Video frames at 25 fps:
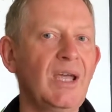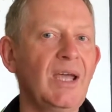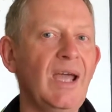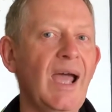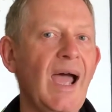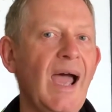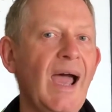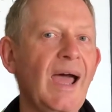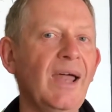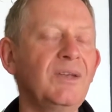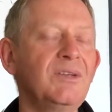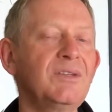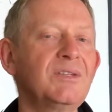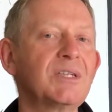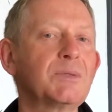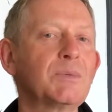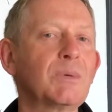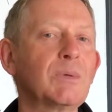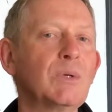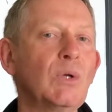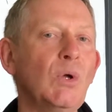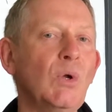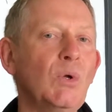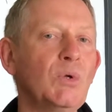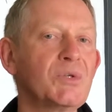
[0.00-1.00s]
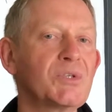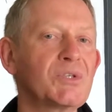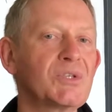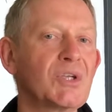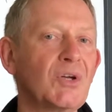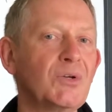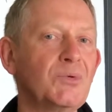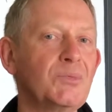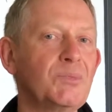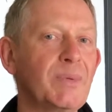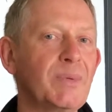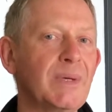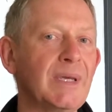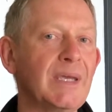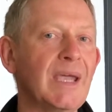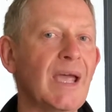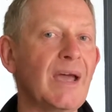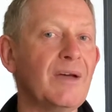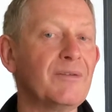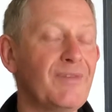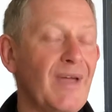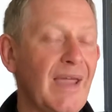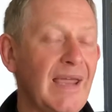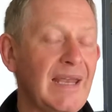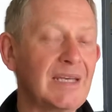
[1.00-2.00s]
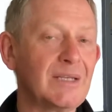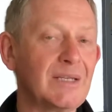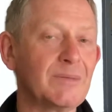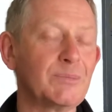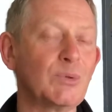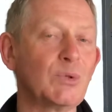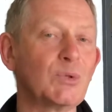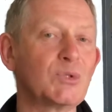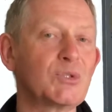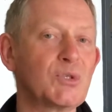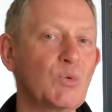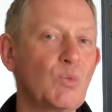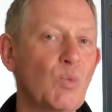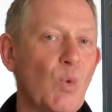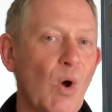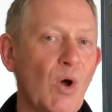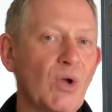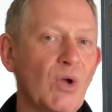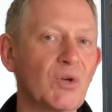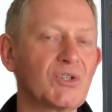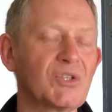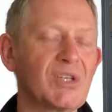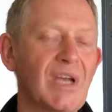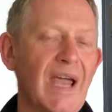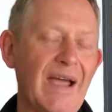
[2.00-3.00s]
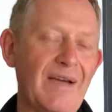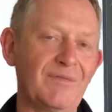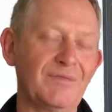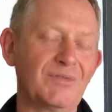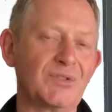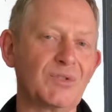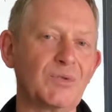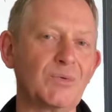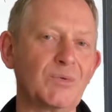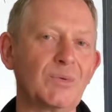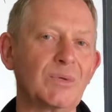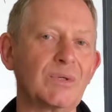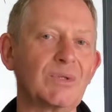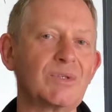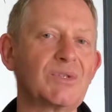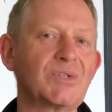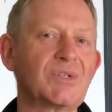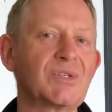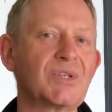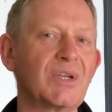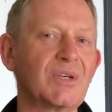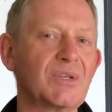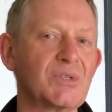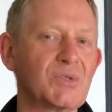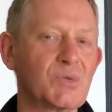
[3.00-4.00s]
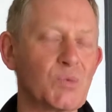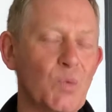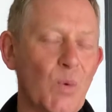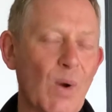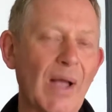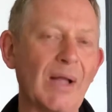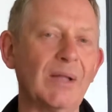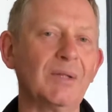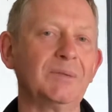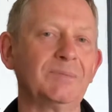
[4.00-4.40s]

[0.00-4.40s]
and it will also be available to watch afterwards as well.